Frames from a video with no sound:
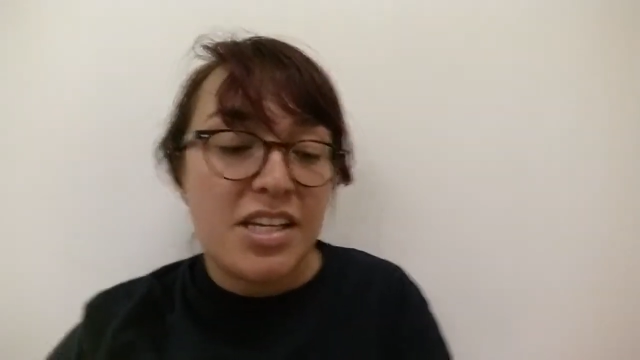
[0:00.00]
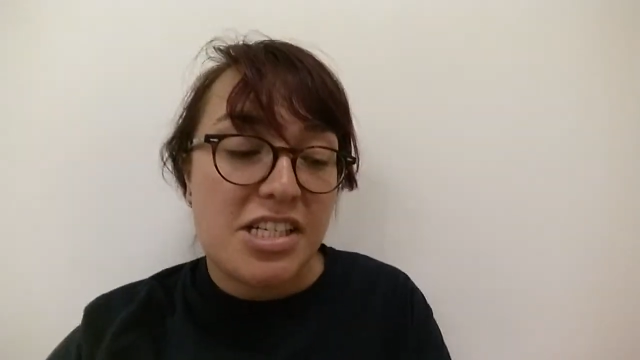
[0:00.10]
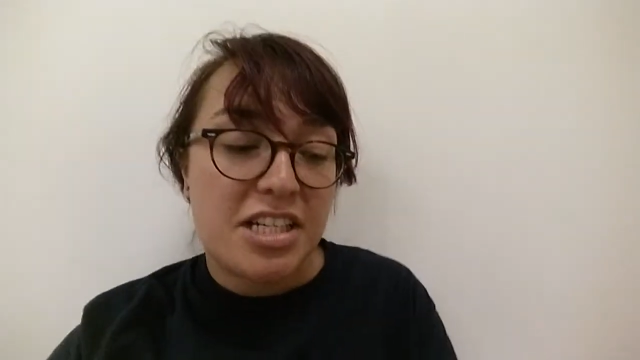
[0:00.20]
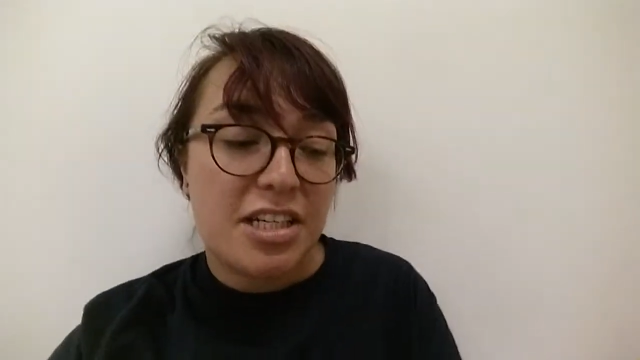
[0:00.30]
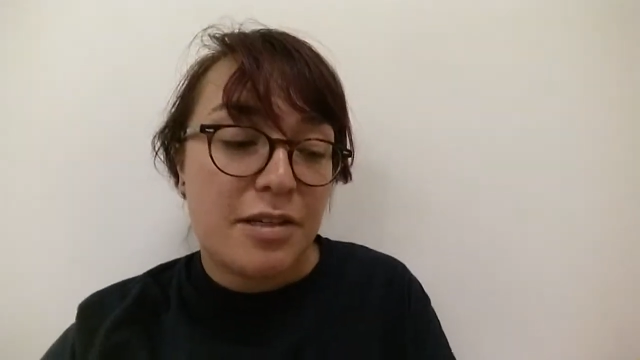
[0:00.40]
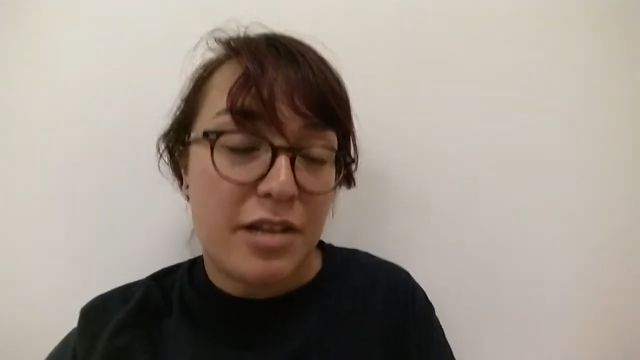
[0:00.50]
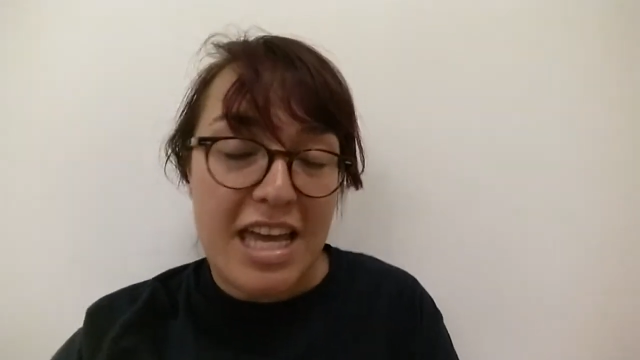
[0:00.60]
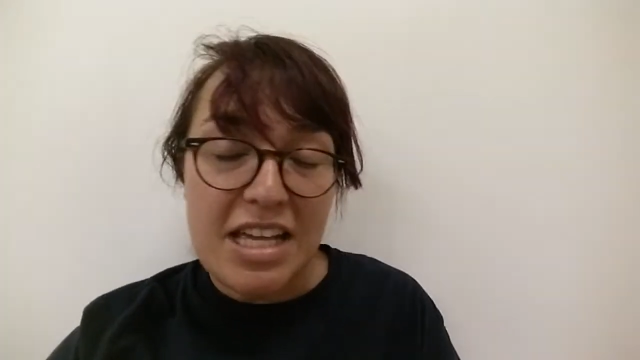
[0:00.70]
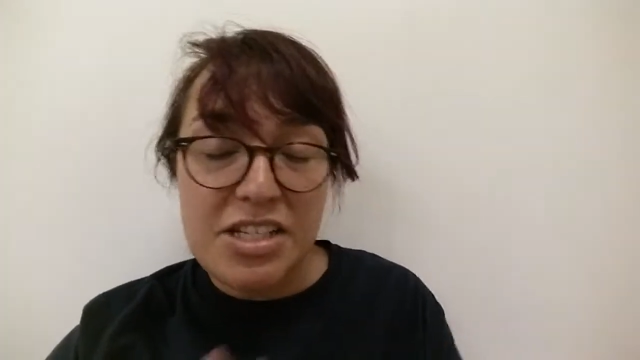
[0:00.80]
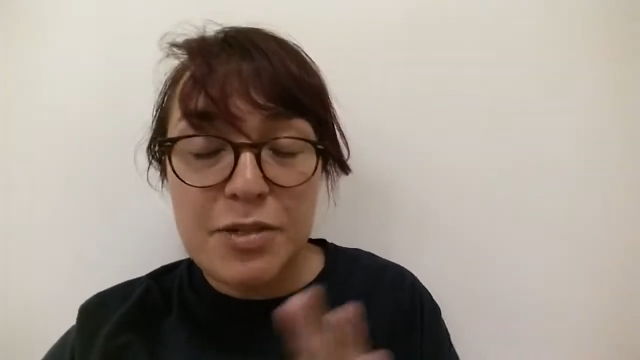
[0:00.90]
So
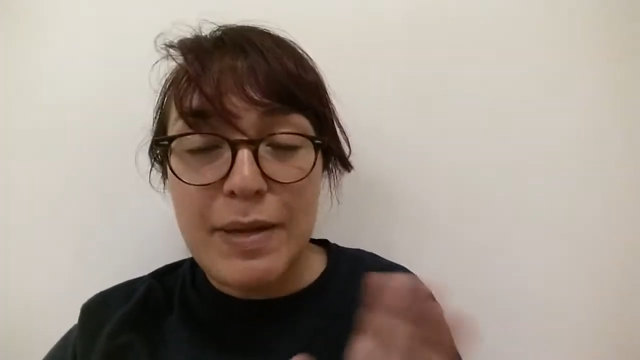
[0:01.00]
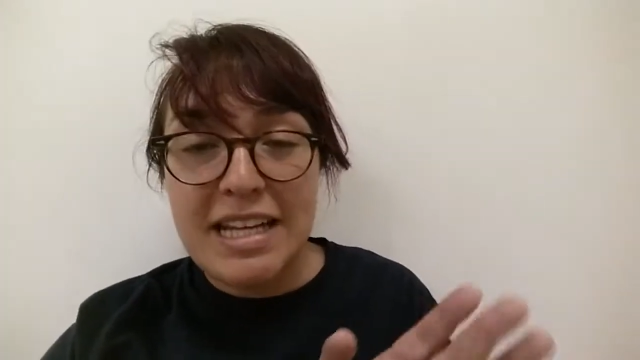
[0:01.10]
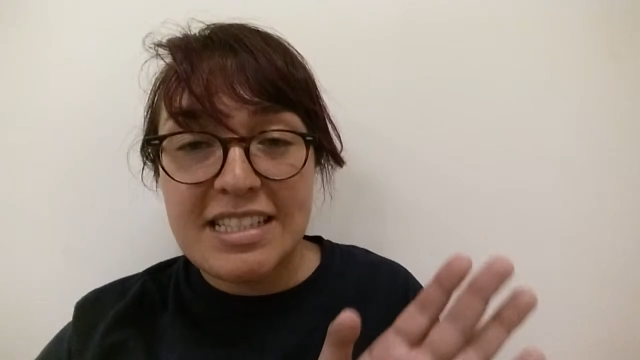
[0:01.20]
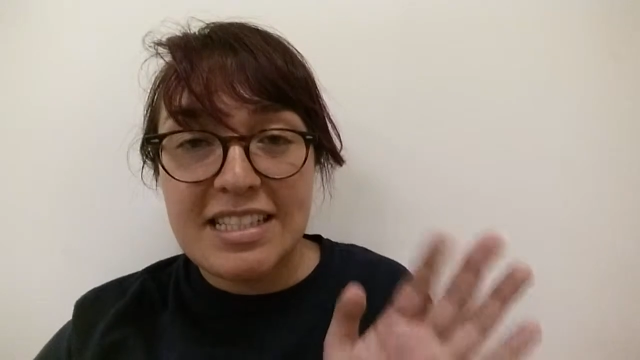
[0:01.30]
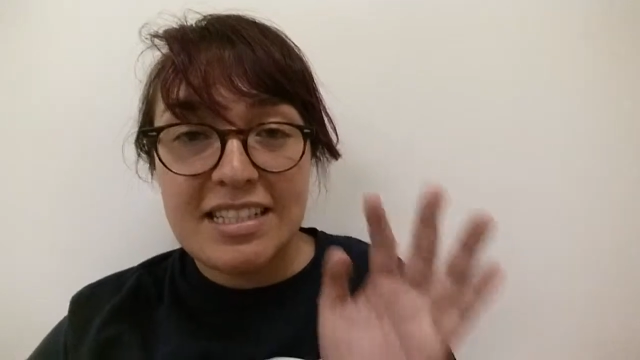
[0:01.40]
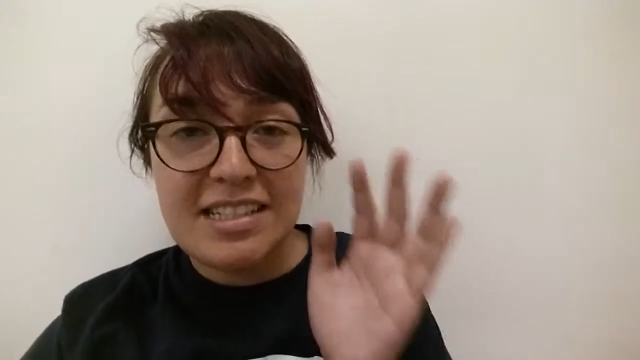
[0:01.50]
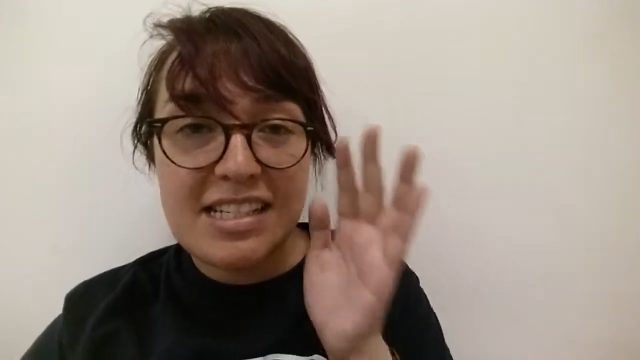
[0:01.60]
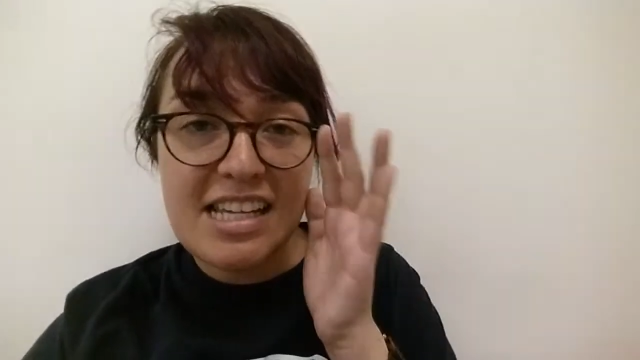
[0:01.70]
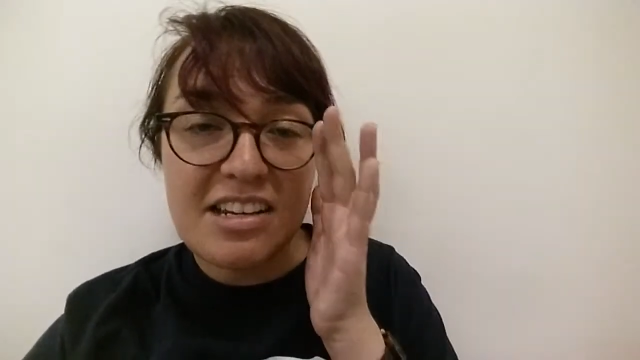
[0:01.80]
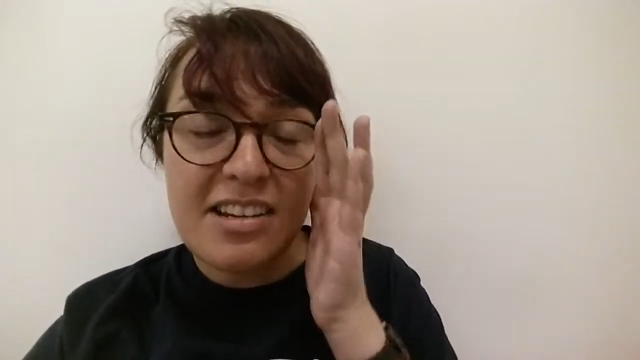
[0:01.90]
back to
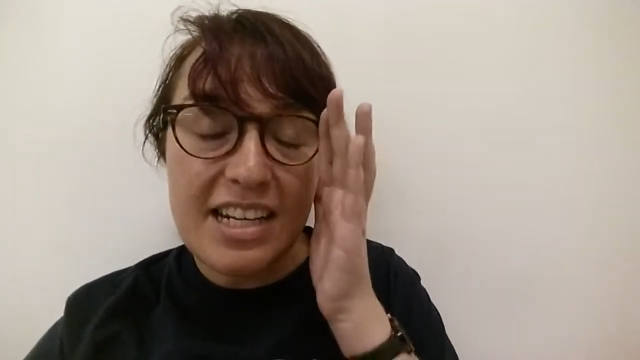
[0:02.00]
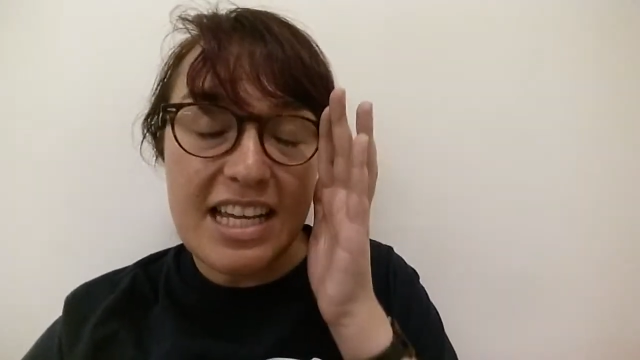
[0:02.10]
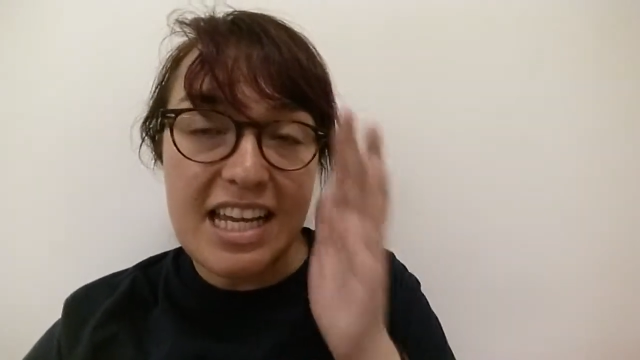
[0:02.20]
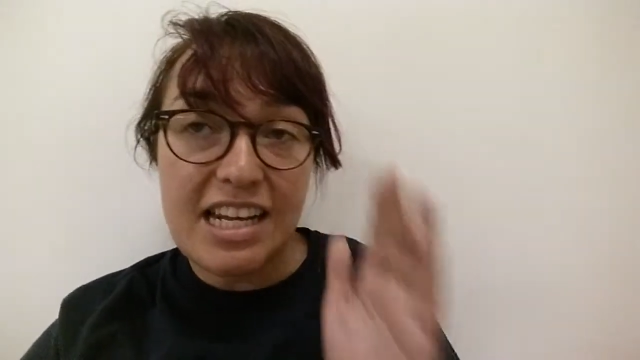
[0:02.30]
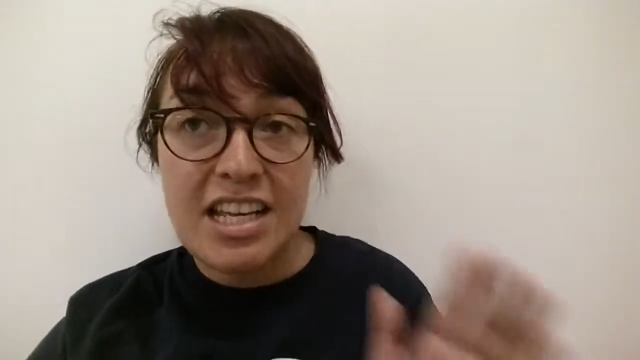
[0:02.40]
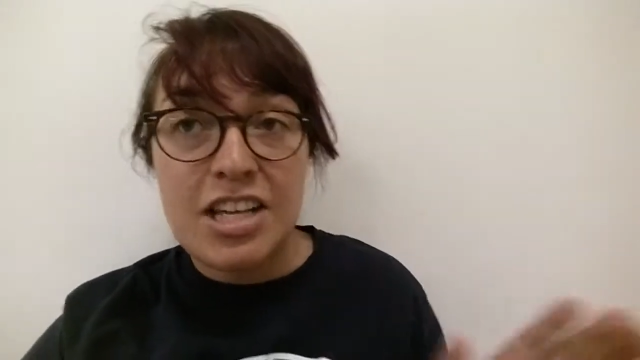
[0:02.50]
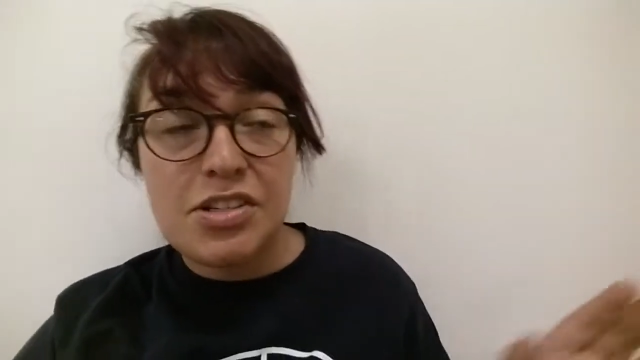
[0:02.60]
Saturday night.